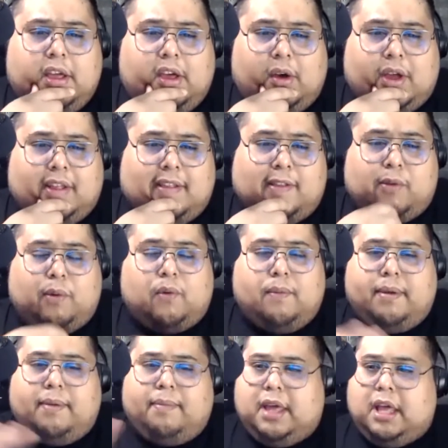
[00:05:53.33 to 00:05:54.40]
okay, this week will
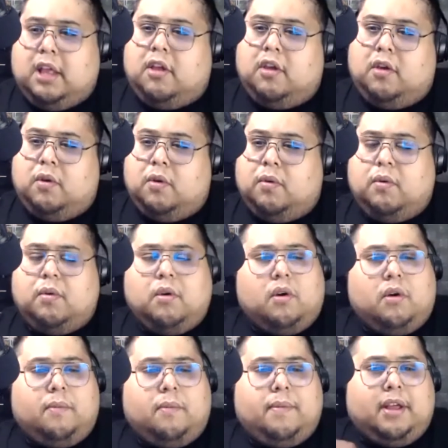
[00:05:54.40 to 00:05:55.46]
be me and you,
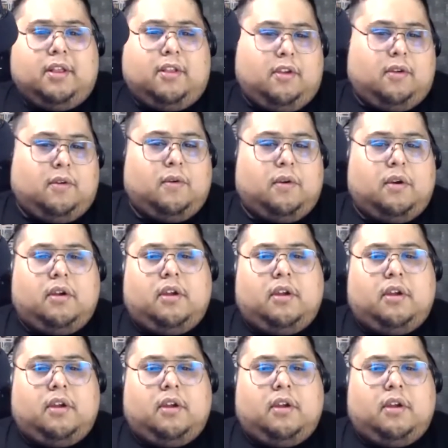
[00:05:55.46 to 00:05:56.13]
or me and you, or